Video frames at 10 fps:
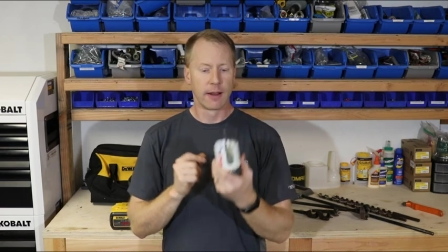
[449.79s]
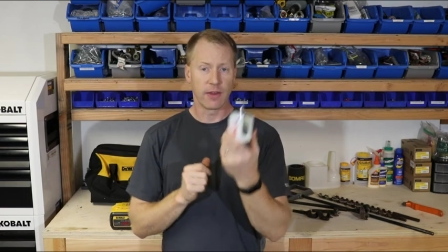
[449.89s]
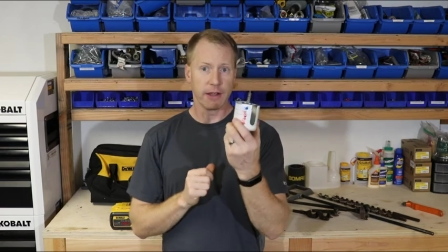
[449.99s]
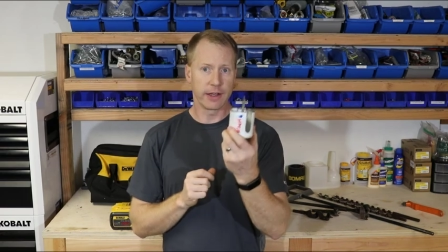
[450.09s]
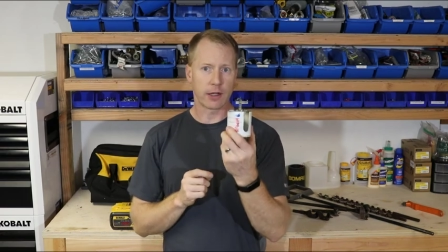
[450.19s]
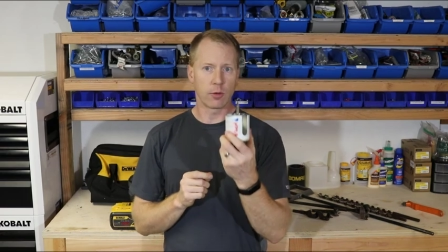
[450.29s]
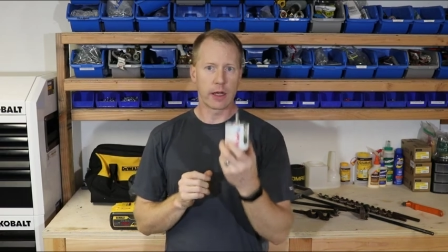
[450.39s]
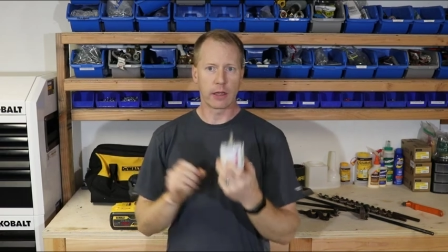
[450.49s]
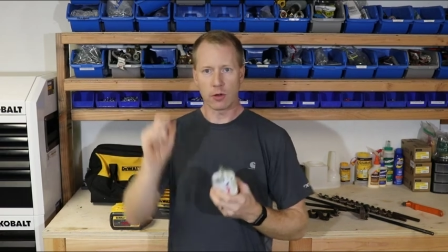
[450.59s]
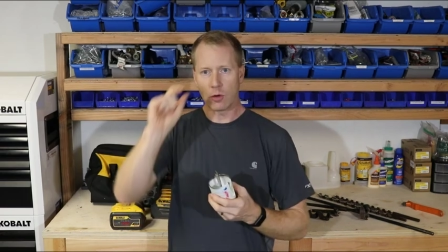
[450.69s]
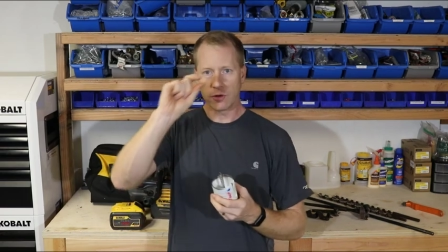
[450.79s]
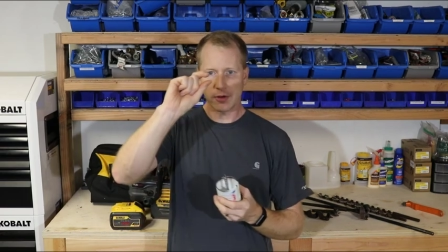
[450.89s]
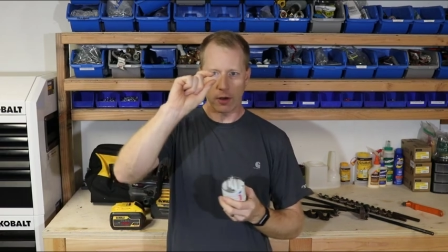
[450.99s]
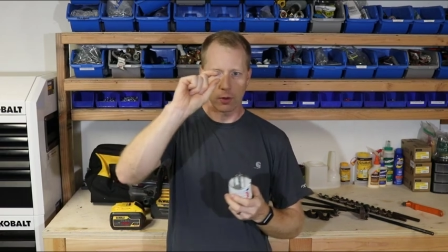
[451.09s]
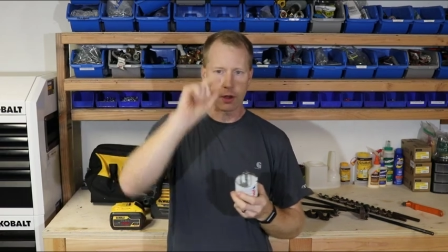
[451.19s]
unlike a regular hole
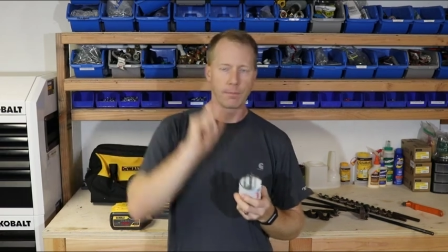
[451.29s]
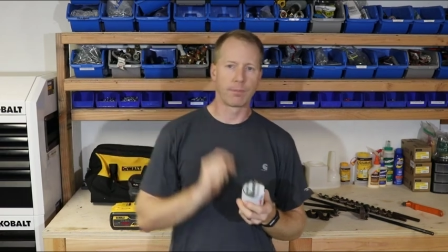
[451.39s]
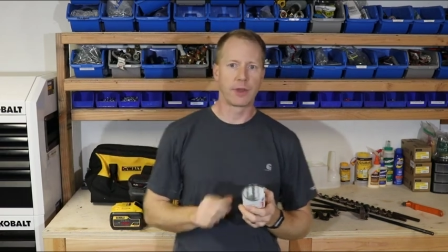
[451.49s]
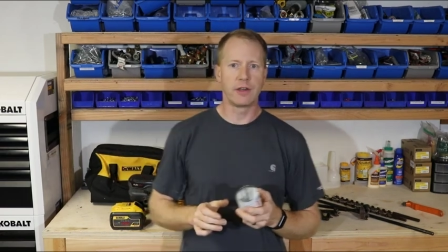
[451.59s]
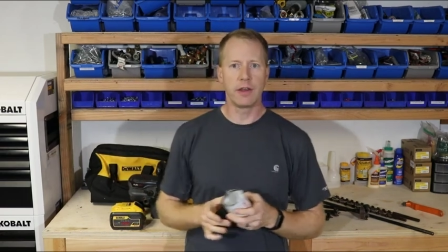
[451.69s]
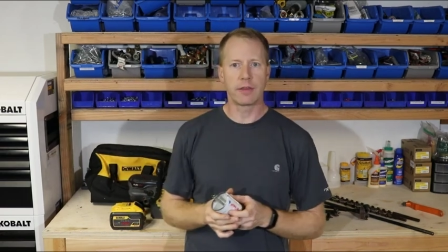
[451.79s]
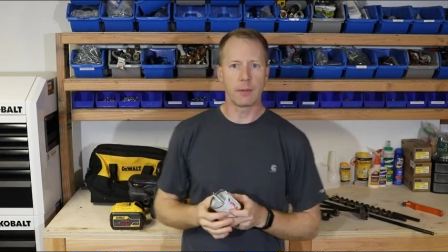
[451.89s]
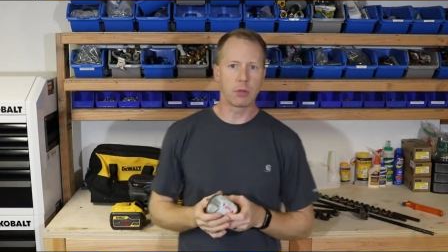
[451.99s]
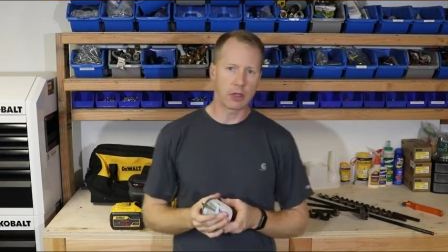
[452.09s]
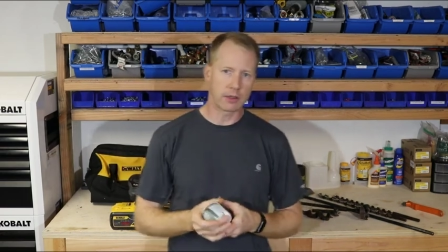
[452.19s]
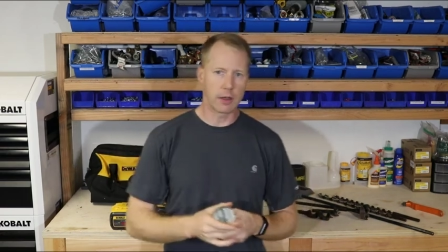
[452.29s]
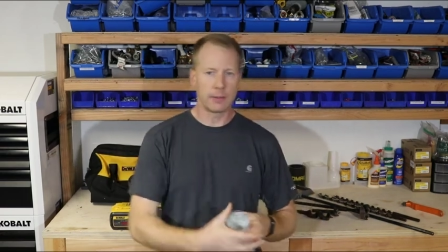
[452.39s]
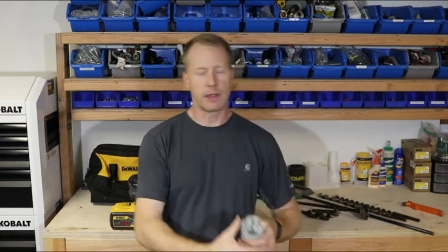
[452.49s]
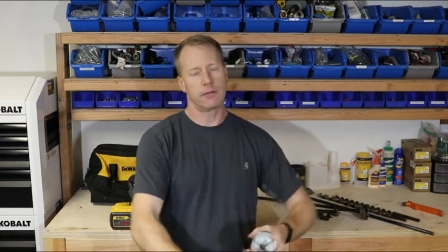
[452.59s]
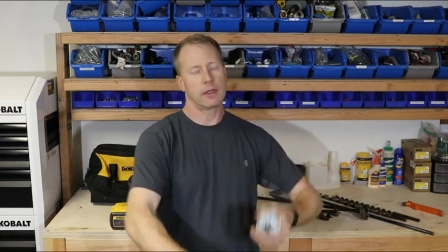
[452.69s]
saw where the teeth get plugged up
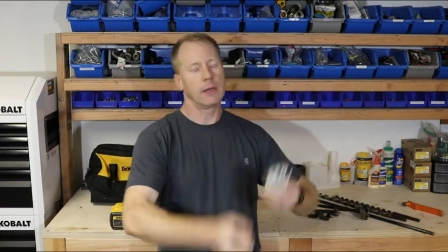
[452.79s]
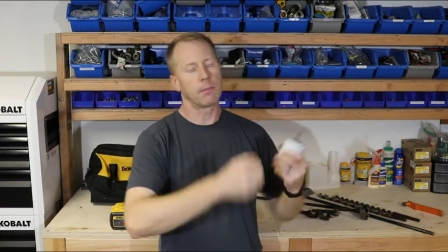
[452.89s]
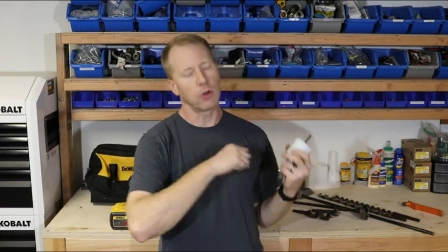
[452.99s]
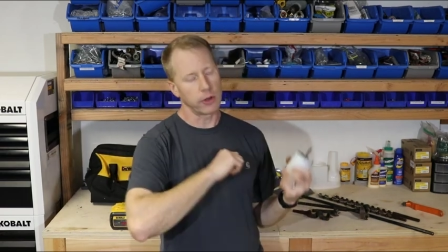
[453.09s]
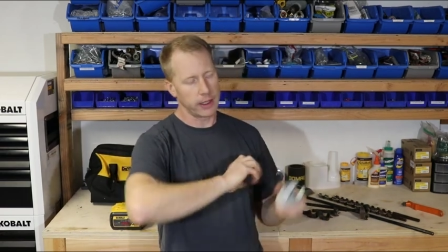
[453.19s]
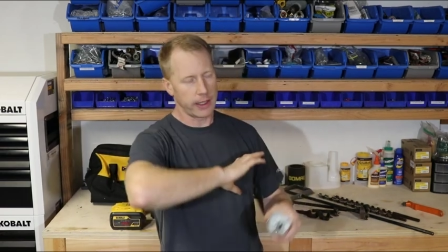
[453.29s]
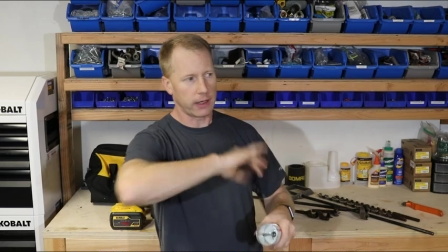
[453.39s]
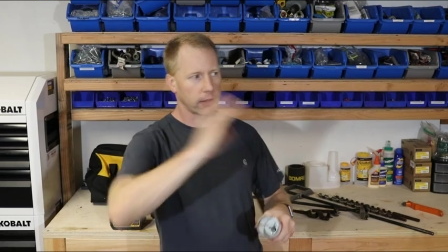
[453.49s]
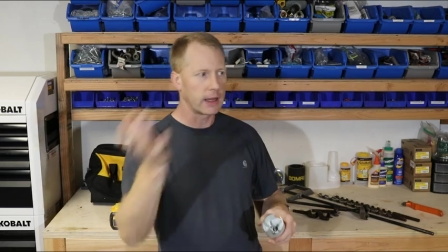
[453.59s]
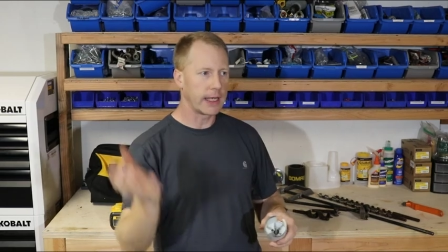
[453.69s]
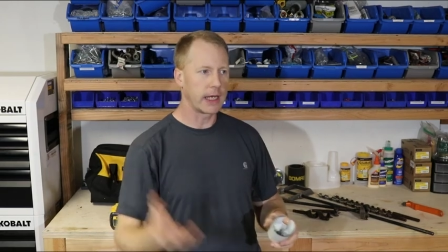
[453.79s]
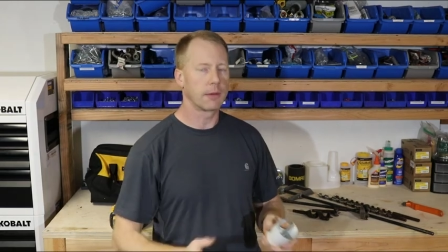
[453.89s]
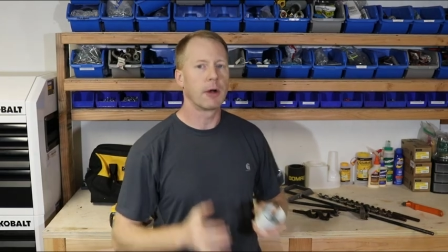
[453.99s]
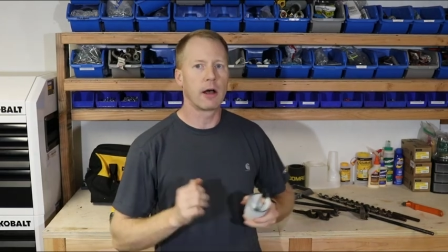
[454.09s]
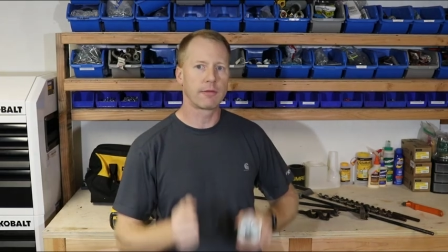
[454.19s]
and you have to keep pulling it out, cleaning
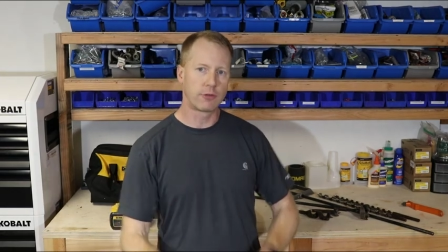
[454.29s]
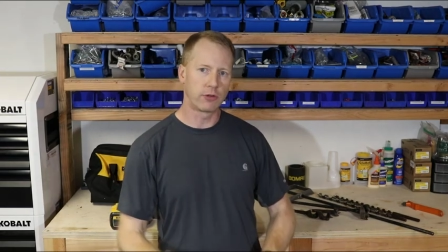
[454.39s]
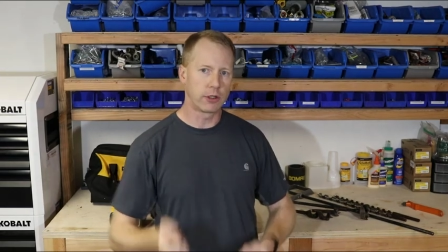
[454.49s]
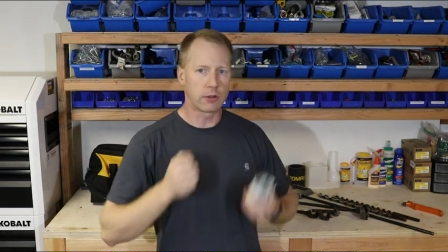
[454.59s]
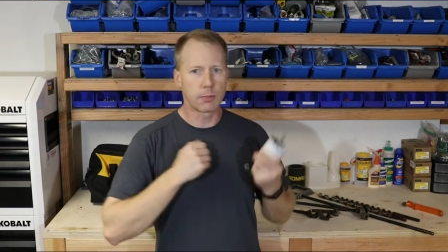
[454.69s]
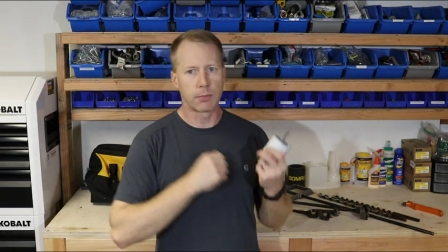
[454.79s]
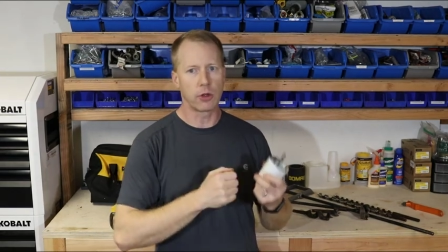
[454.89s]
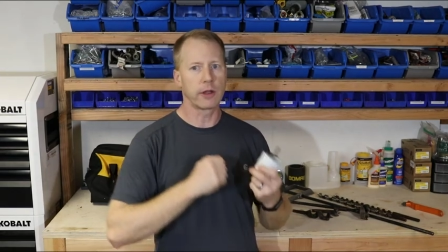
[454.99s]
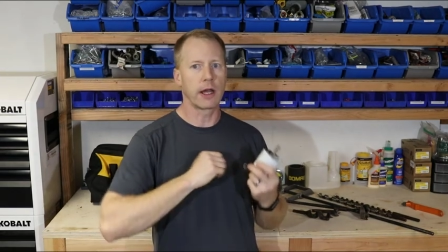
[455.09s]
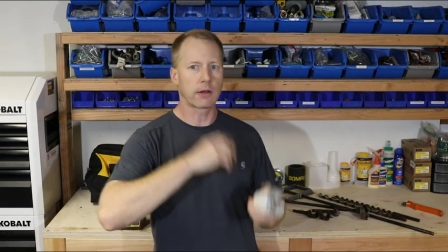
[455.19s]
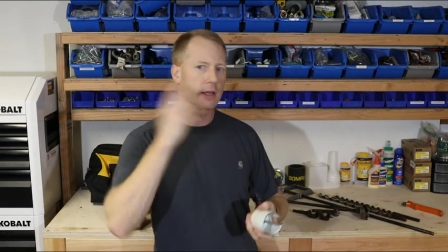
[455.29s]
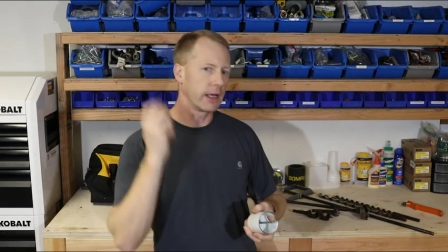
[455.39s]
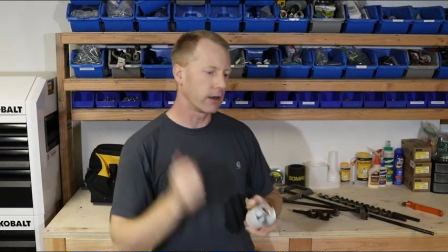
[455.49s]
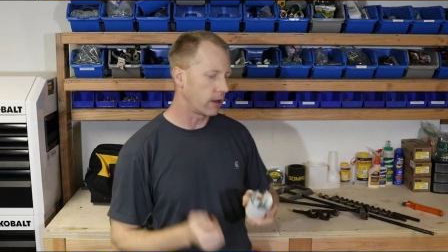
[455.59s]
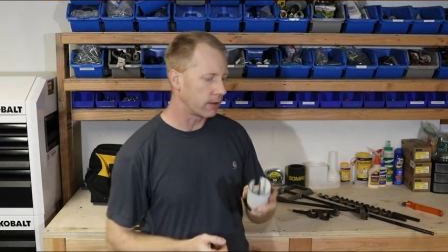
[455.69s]
them off, drill, pull it out,
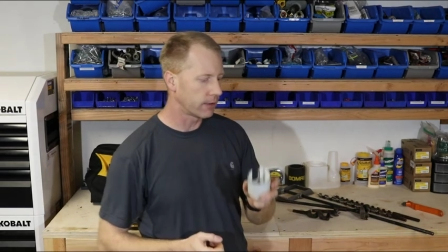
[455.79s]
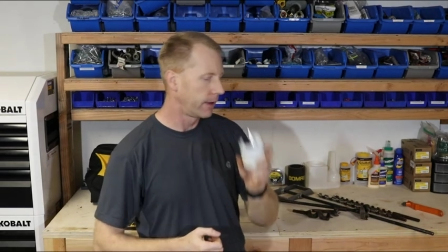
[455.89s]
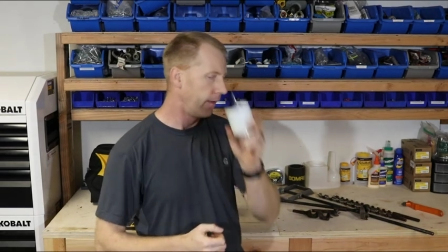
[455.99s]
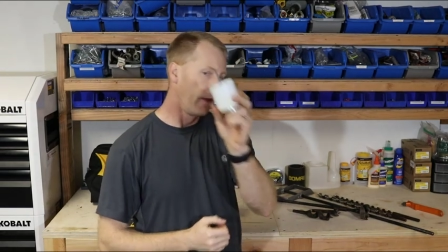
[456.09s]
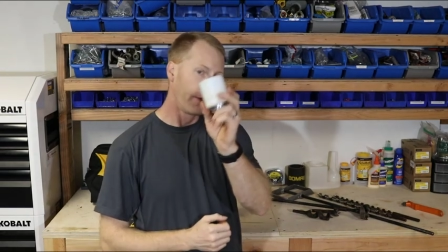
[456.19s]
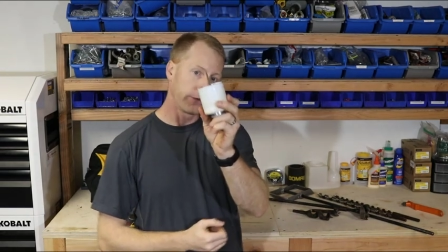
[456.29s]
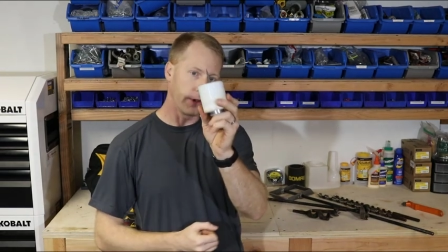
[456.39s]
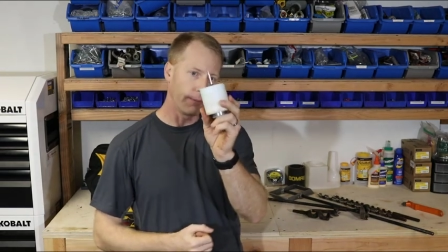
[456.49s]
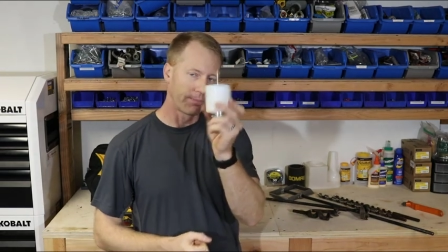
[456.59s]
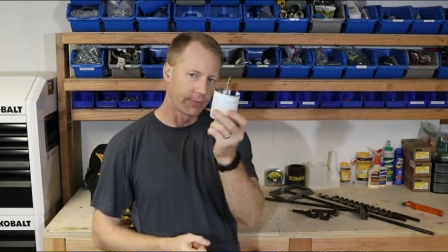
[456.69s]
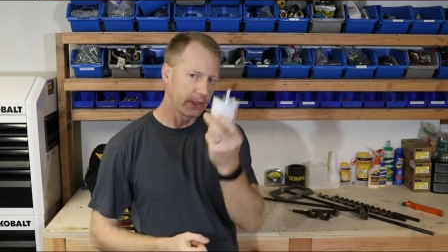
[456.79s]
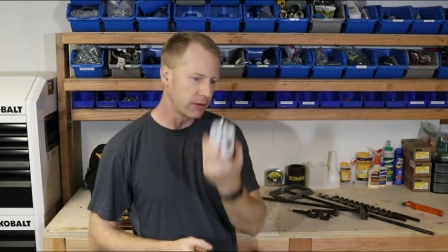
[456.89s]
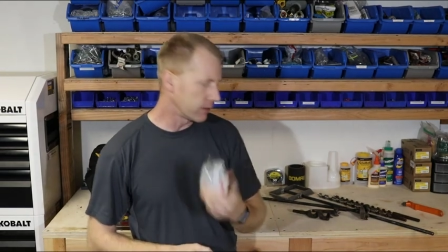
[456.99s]
clean it off. So this is